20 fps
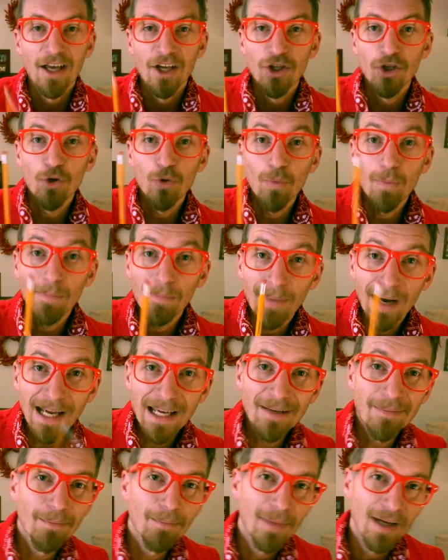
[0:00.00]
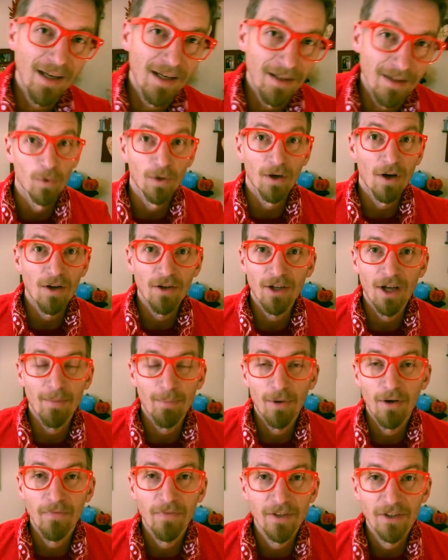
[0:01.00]
you might make. We're all
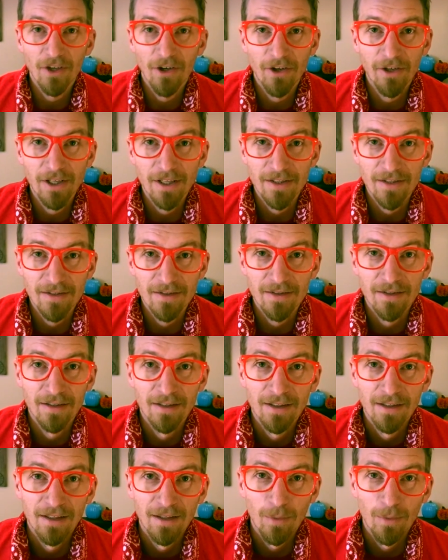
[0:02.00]
not perfect artists.